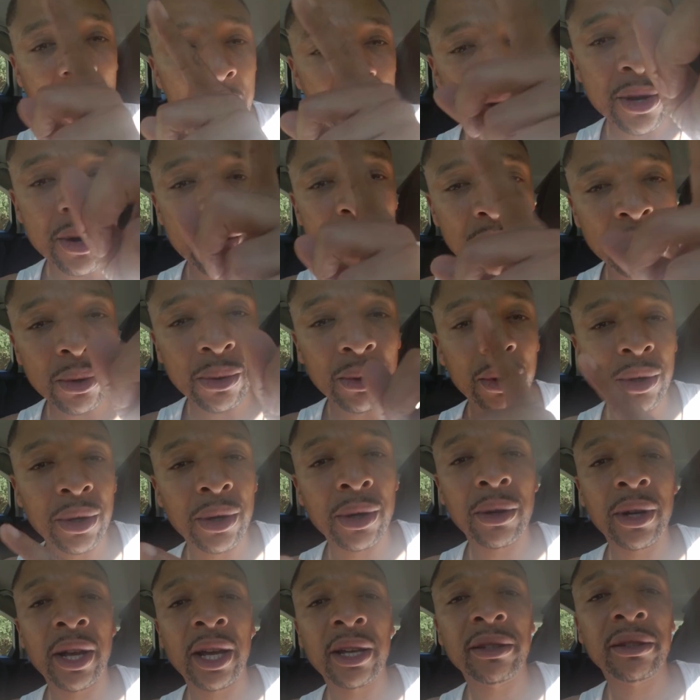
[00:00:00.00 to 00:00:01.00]
I know you. You
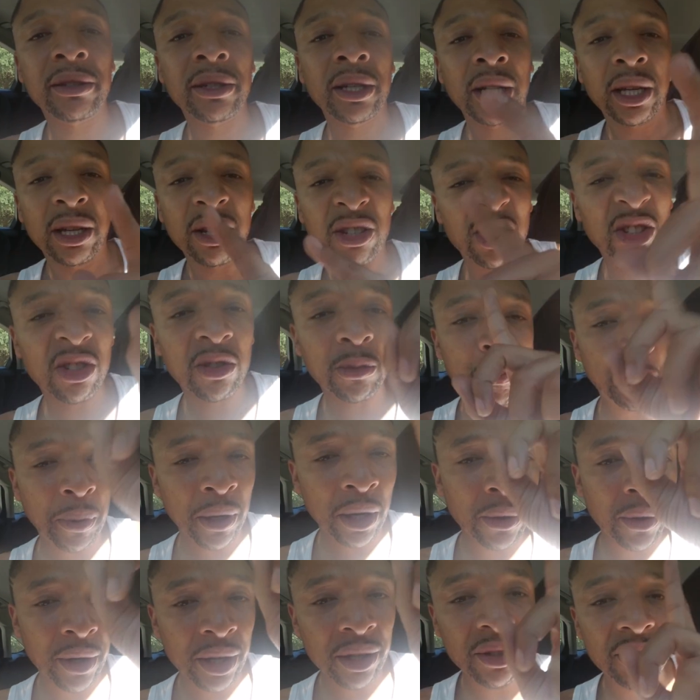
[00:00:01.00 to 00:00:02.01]
know, that's the
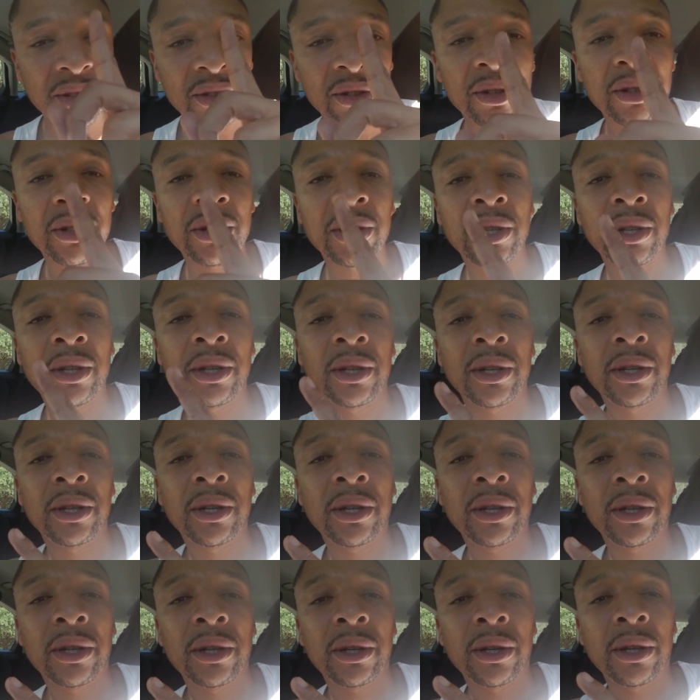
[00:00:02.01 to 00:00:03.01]
spirits
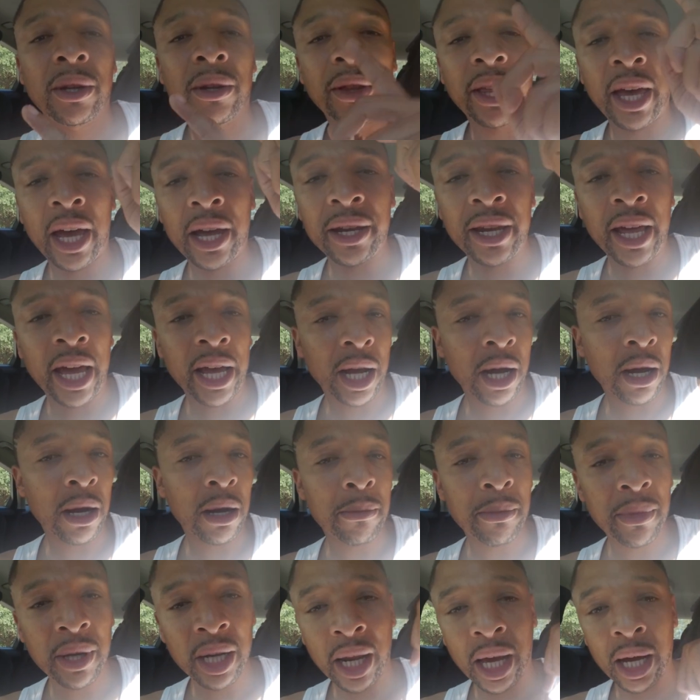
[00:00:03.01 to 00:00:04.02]
that
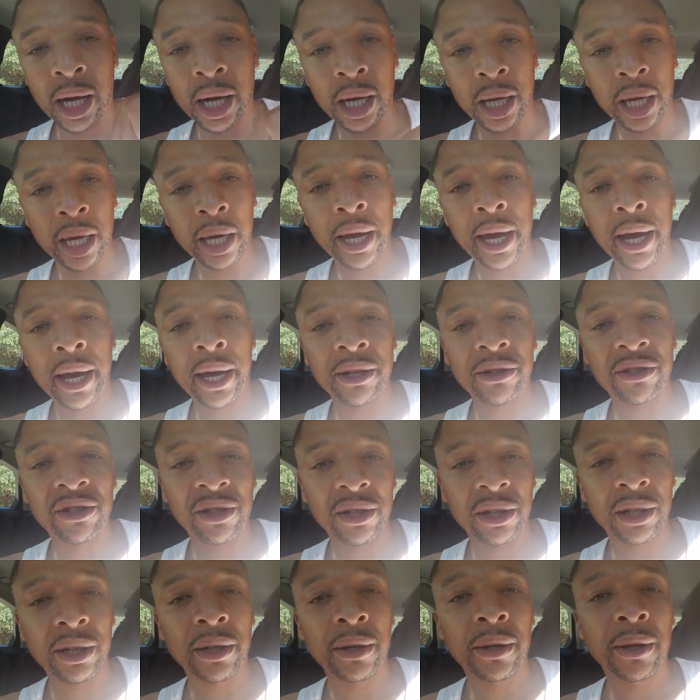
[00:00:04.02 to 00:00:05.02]
come in like a
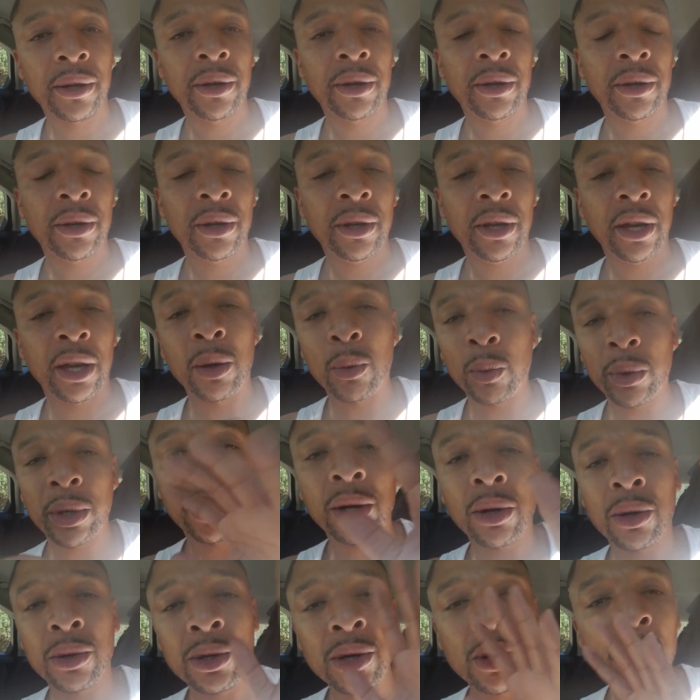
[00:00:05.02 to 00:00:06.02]
cancer. And we
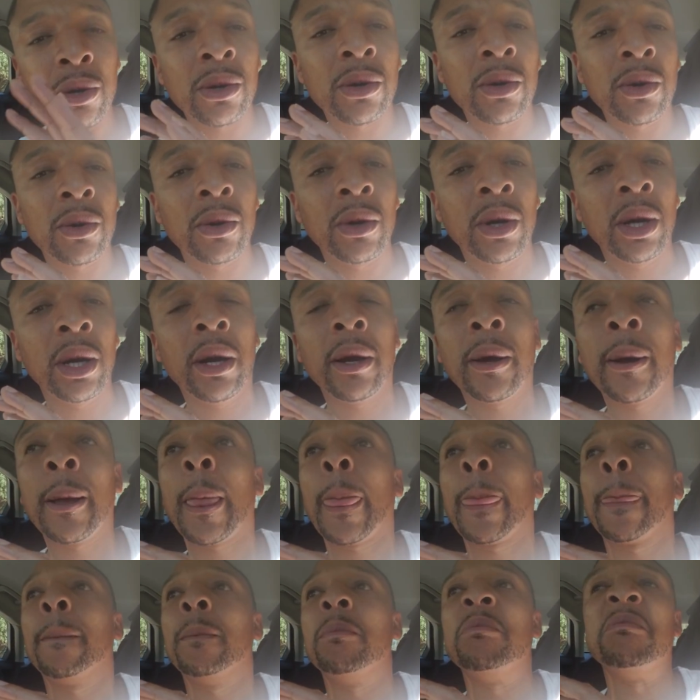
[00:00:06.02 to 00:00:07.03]
don't know
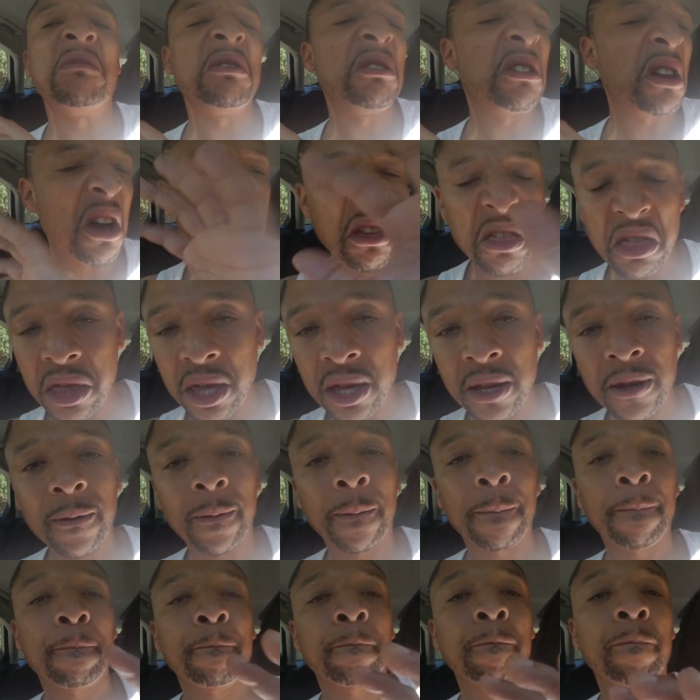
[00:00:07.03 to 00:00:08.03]
nothing
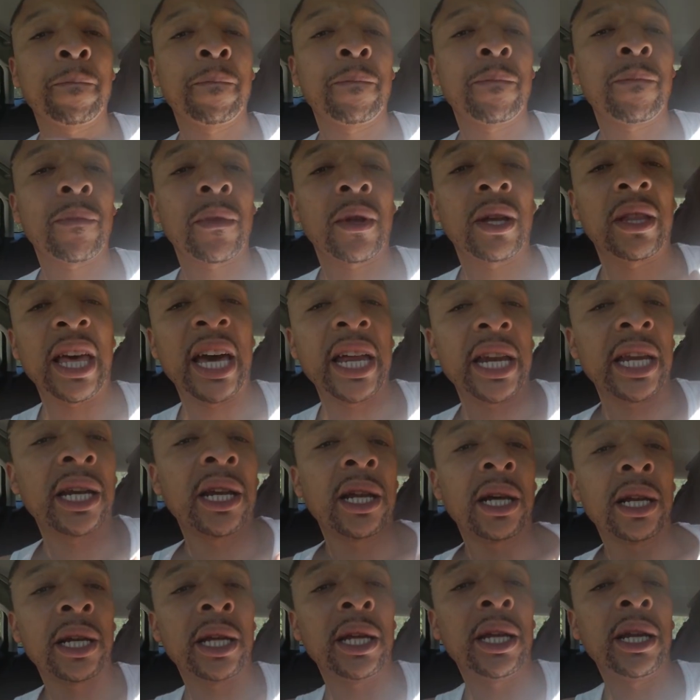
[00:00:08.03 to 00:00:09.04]
that it
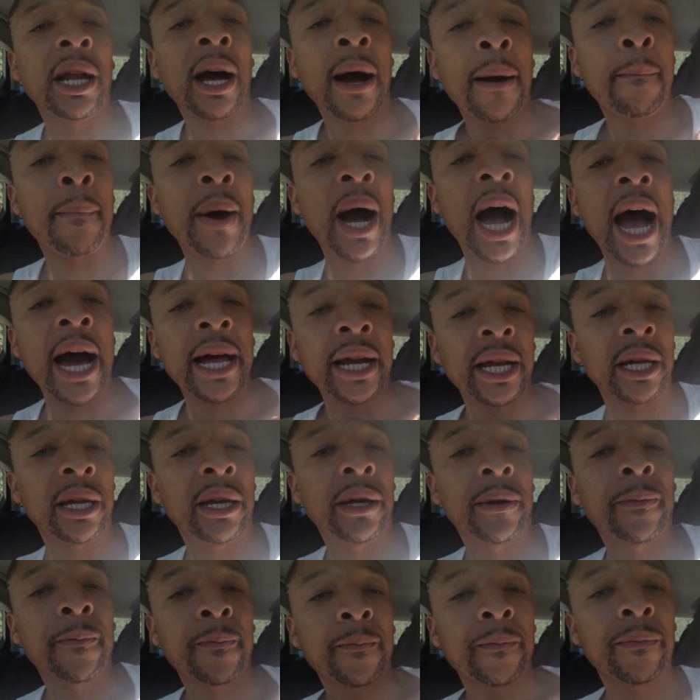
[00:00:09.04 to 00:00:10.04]
done hit our body.
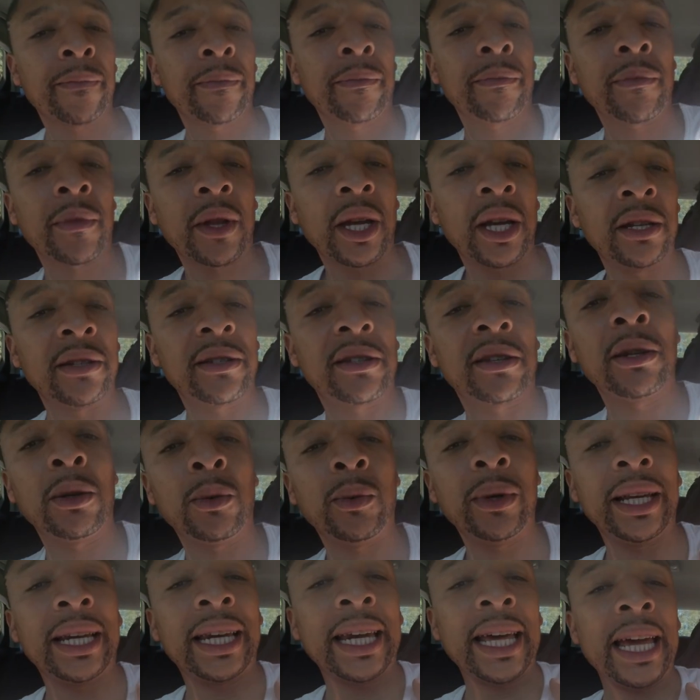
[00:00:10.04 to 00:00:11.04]
Until
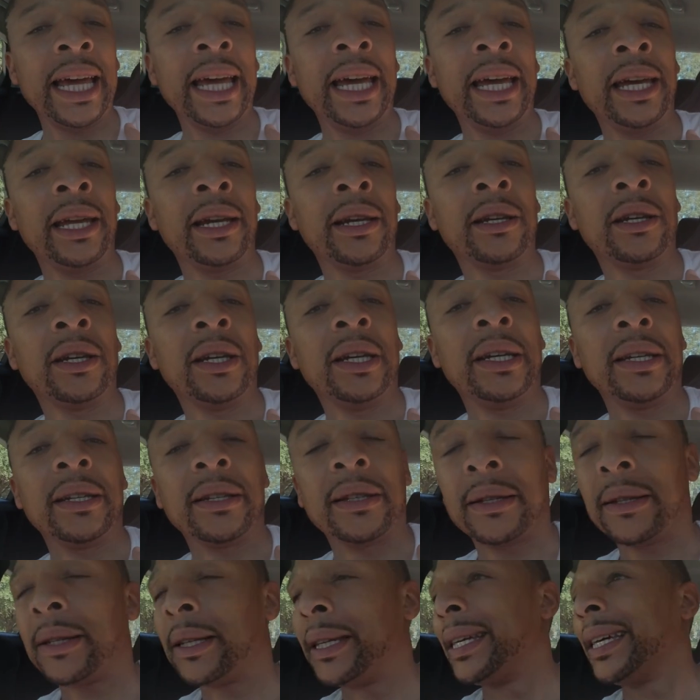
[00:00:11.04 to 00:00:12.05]
we land
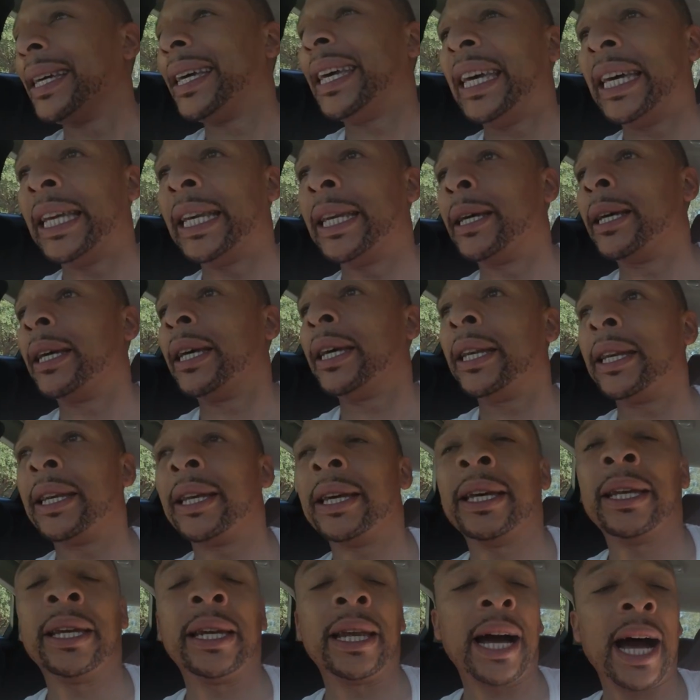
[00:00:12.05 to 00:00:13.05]
in
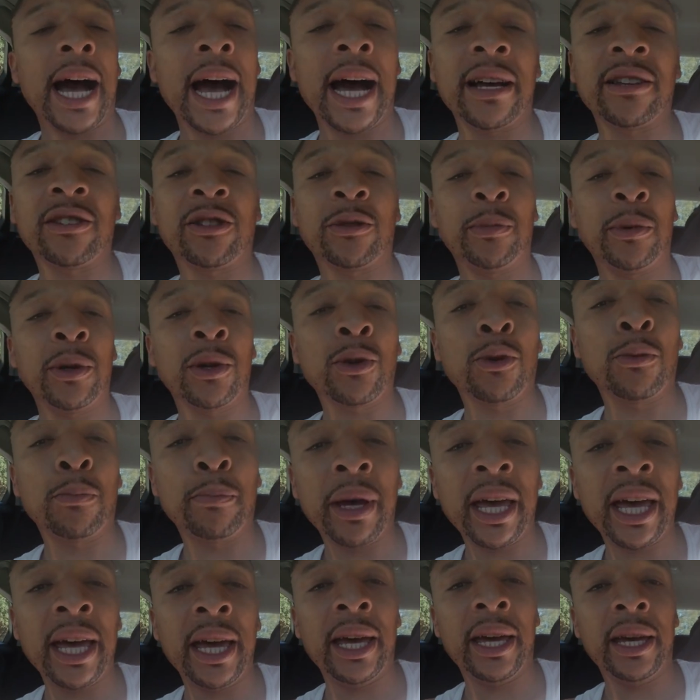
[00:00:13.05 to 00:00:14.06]
the hospital
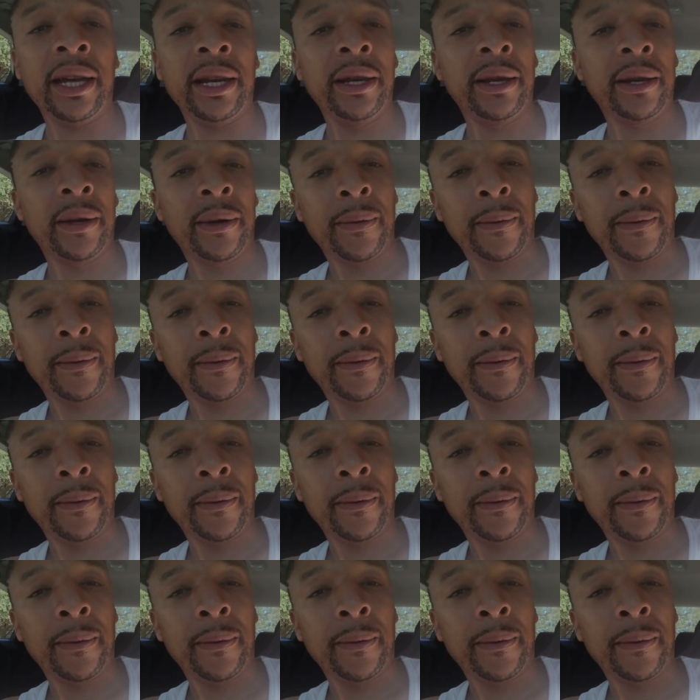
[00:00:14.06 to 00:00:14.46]
bed